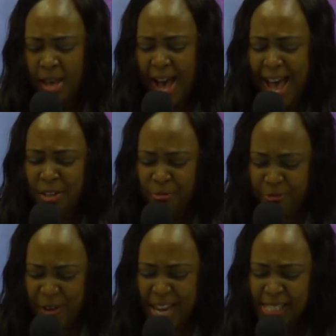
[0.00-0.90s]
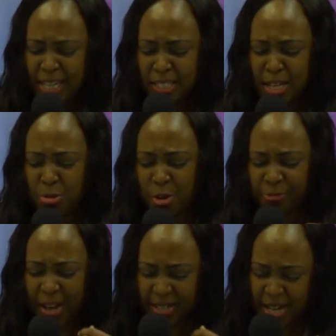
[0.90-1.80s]
Unveil and take
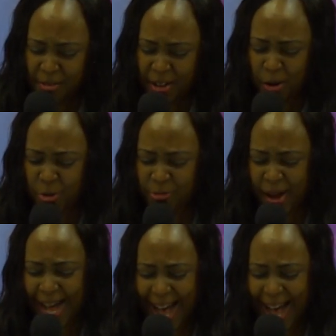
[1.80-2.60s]
off the cover of our